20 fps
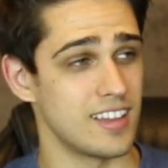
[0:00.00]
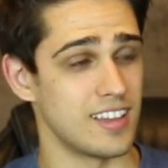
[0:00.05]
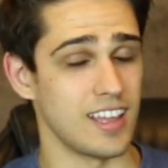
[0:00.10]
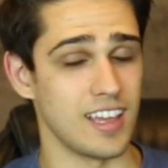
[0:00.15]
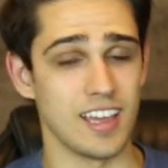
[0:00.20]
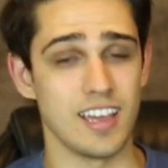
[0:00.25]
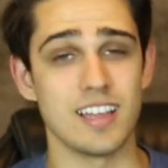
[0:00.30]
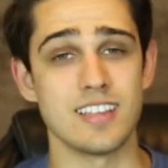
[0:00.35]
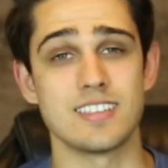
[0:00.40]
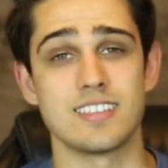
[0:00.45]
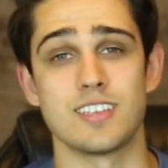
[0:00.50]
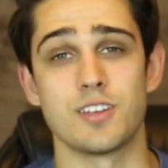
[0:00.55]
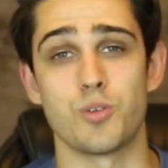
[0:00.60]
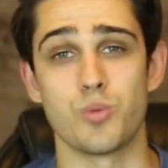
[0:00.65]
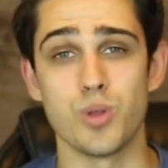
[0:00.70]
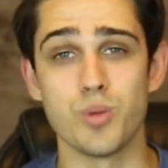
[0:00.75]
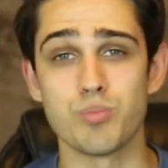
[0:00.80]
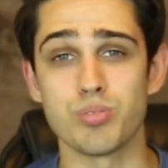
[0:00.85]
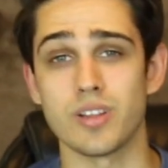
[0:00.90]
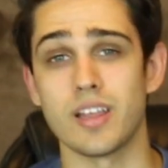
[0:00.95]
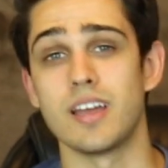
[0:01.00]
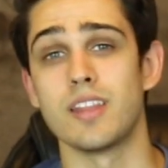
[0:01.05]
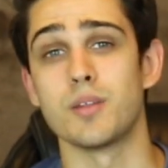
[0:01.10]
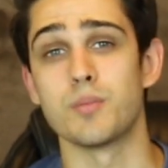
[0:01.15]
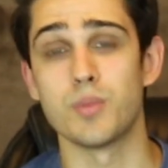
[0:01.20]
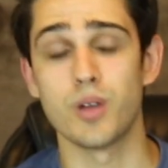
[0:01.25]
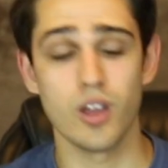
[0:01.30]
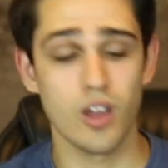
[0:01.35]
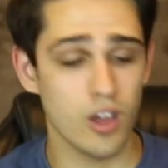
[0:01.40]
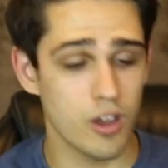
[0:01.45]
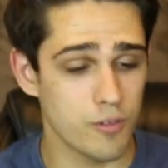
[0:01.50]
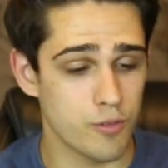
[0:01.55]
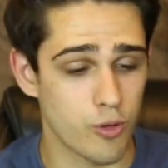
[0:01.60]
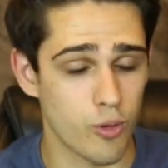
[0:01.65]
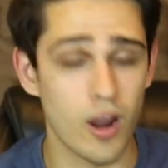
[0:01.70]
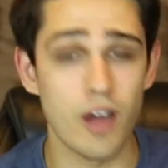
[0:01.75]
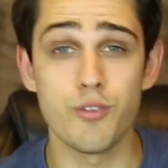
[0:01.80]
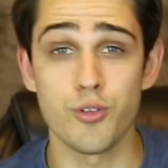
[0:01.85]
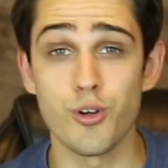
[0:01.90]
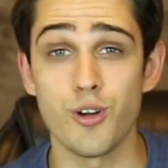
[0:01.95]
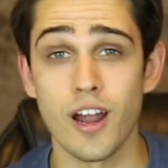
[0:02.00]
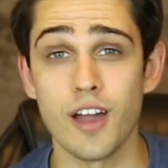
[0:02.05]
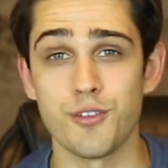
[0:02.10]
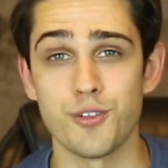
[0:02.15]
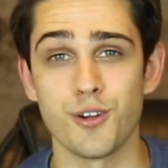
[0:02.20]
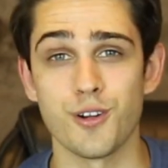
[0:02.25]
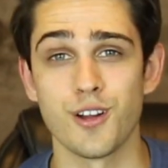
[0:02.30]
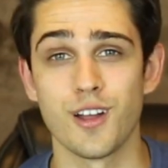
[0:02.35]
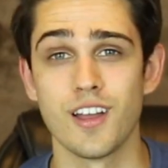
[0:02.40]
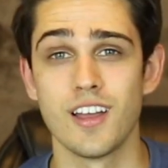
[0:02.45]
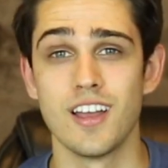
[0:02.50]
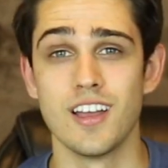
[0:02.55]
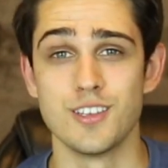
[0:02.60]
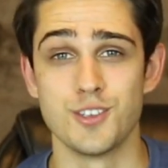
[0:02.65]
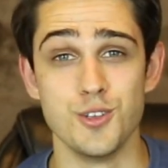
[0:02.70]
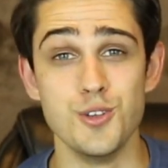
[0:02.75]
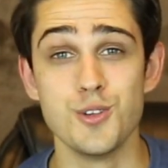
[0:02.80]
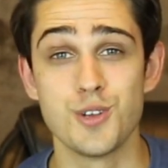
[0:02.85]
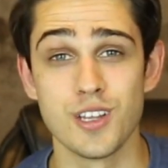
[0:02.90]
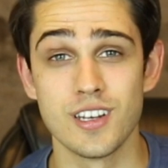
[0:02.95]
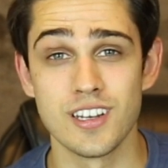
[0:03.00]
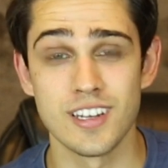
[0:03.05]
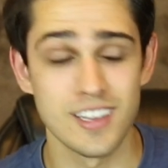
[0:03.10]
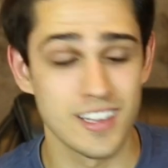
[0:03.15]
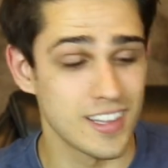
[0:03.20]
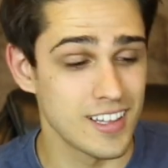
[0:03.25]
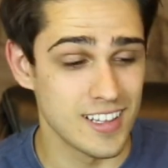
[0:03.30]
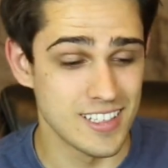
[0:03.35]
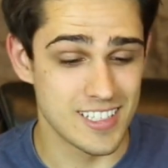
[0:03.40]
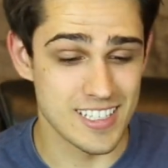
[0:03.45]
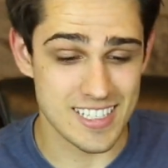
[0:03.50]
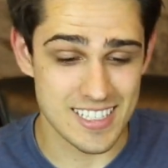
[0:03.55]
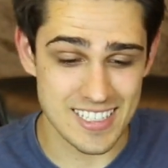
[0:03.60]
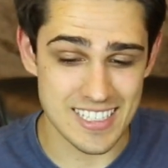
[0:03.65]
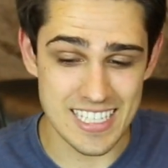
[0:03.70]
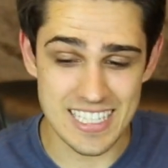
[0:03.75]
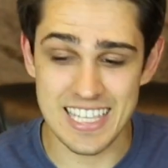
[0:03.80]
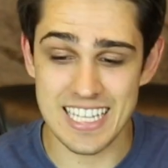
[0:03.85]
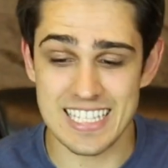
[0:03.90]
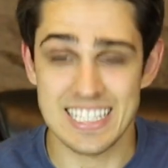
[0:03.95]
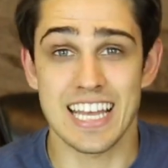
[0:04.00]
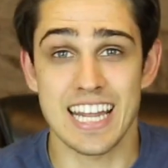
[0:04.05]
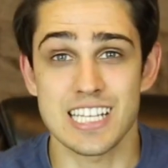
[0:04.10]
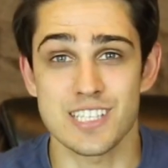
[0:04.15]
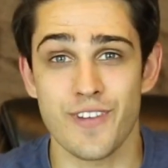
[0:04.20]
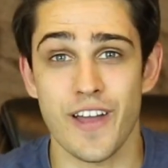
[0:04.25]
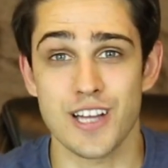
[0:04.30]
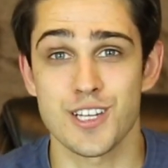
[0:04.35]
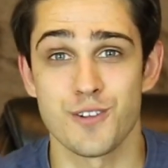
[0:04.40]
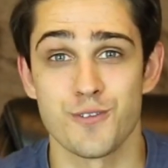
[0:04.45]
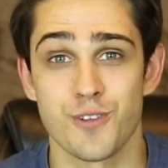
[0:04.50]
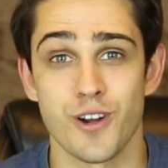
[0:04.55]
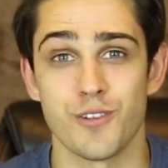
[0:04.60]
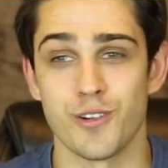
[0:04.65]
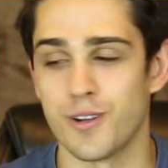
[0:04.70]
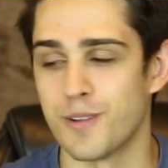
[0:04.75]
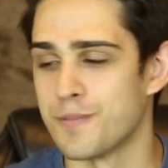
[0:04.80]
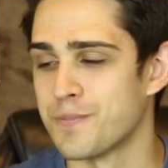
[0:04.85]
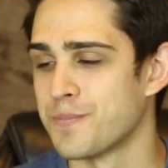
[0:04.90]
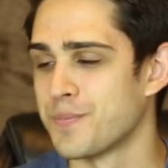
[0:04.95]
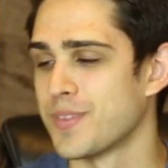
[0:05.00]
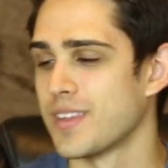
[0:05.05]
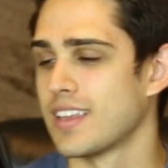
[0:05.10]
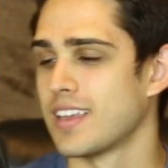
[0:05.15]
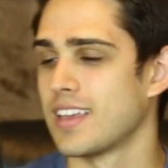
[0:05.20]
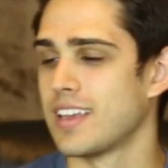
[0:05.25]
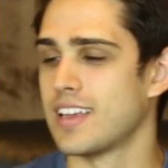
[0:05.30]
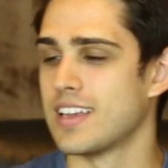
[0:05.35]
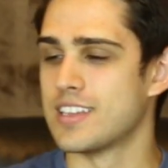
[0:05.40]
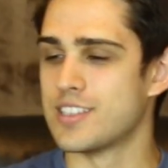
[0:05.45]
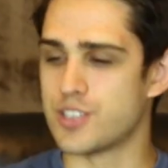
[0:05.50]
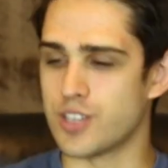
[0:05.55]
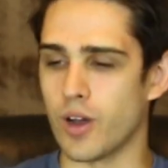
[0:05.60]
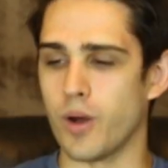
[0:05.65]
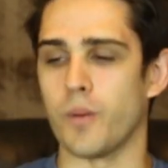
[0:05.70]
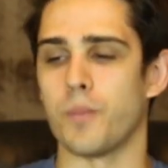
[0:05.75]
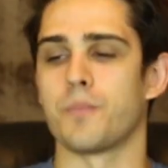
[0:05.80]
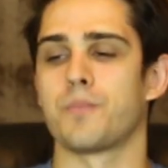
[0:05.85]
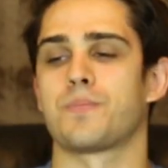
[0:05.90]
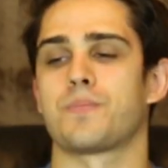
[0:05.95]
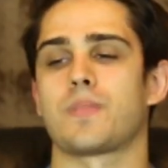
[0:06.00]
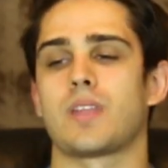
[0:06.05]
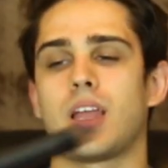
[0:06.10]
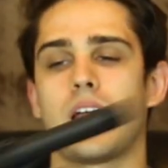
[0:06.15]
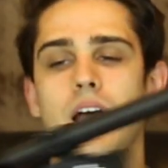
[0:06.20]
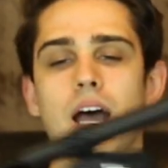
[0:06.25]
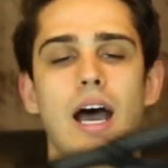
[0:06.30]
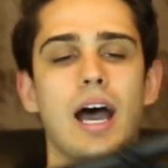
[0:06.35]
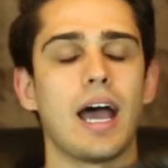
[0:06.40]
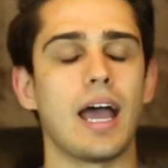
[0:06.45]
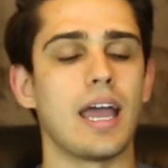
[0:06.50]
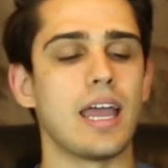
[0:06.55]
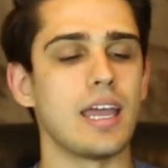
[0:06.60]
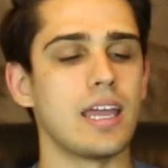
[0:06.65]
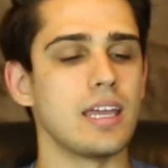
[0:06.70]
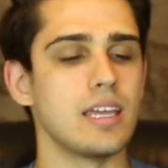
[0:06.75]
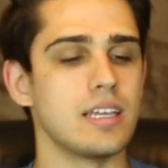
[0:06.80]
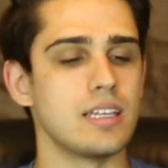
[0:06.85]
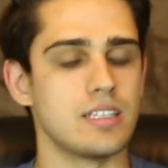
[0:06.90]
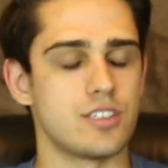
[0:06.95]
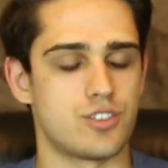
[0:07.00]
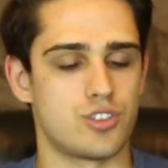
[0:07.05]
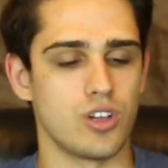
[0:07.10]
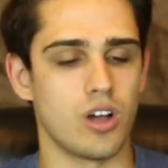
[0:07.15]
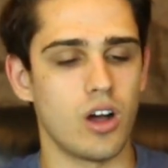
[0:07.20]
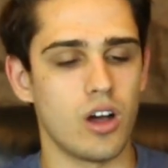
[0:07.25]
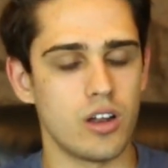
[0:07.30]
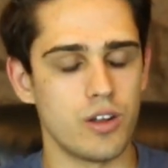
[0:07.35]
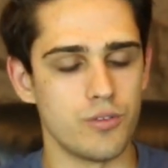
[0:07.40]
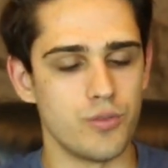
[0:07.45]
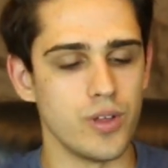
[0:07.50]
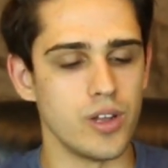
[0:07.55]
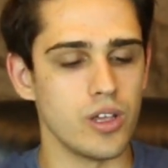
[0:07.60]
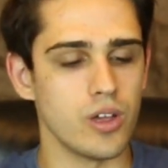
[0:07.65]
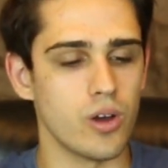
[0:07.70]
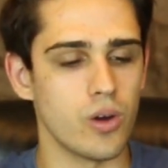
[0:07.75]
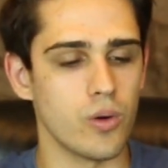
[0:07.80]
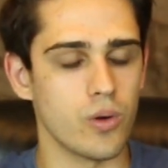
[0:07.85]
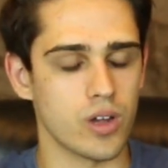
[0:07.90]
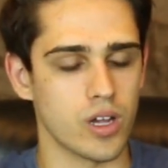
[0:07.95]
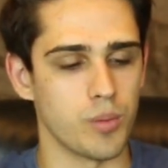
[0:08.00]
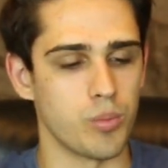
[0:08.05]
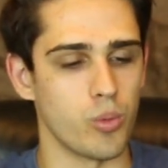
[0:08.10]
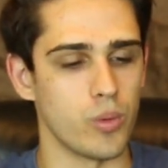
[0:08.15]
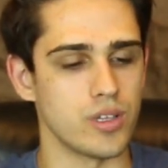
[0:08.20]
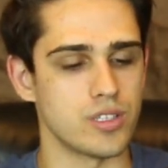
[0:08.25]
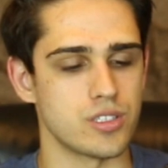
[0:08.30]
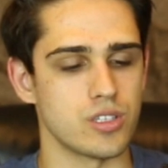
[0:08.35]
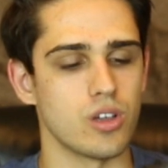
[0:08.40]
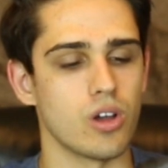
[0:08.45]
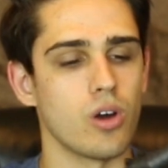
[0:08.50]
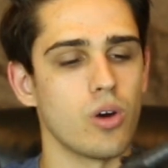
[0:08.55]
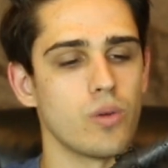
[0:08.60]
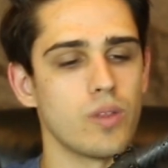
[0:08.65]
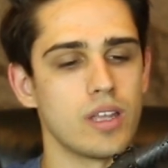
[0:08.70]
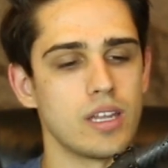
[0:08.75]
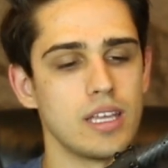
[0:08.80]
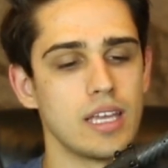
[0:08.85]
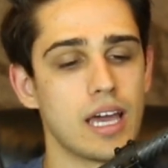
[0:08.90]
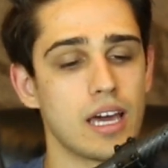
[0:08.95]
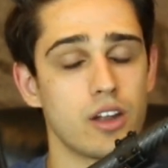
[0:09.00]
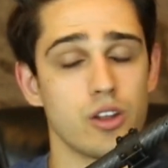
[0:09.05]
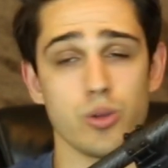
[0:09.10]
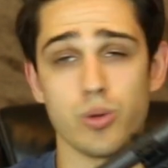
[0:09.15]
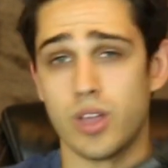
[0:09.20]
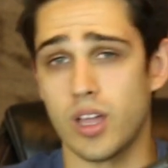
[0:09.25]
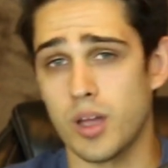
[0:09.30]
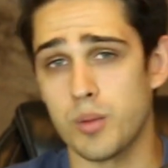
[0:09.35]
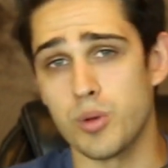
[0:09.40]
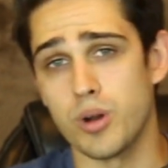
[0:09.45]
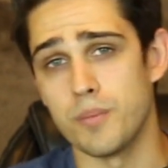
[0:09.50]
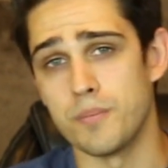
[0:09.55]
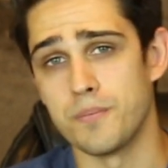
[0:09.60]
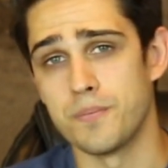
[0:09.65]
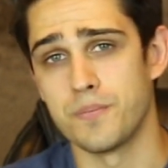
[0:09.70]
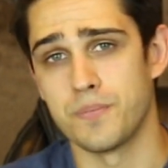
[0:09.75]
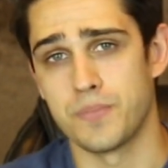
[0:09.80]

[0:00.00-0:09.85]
the hits and to replay them forever and ever, so you can just get that satisfaction forever. So I saw in a video a couple weeks ago that he had a new camera,